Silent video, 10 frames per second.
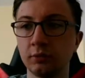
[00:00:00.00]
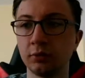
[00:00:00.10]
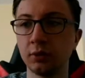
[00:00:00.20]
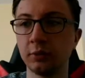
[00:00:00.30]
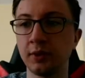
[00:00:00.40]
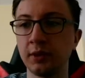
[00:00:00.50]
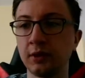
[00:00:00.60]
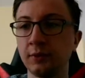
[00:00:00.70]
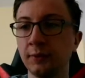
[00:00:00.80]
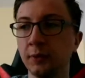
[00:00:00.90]
preparing
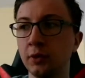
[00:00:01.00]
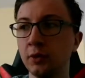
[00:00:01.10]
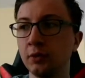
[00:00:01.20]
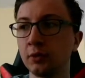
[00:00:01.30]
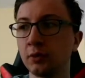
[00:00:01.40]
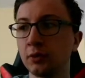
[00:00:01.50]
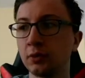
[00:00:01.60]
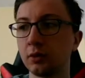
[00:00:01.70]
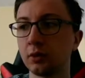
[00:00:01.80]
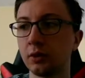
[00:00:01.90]
e4,
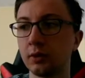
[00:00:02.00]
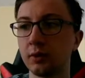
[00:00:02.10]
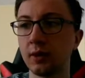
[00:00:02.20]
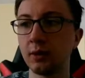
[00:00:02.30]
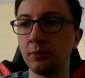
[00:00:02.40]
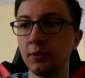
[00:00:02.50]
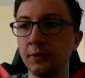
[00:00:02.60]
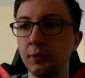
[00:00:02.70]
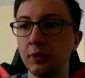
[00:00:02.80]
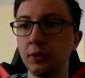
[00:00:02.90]
knight
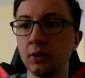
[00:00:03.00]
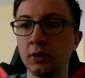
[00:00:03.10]
b4.